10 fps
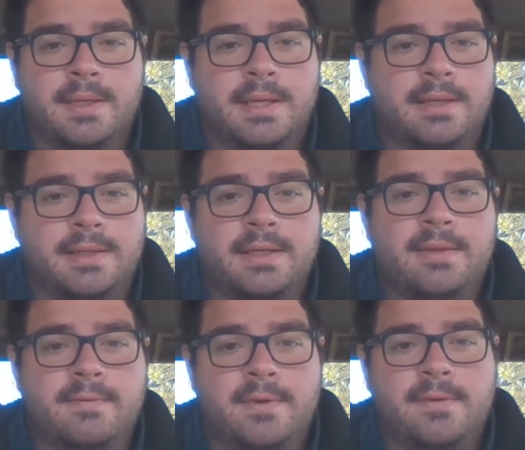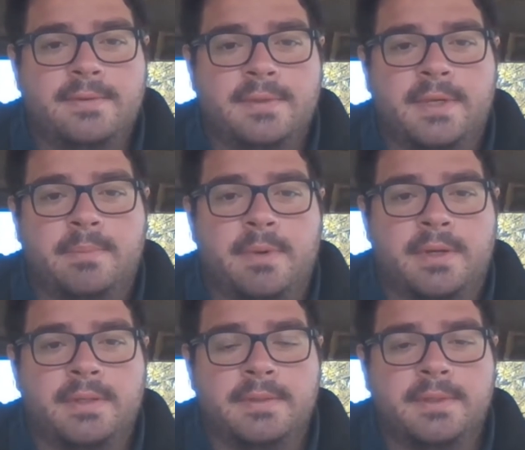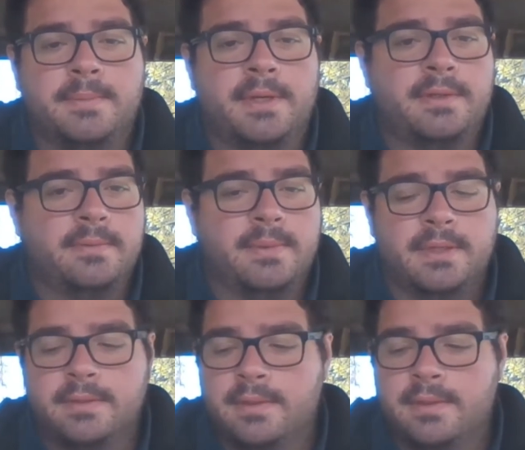and didn't even know it was a stick bug until somebody told me.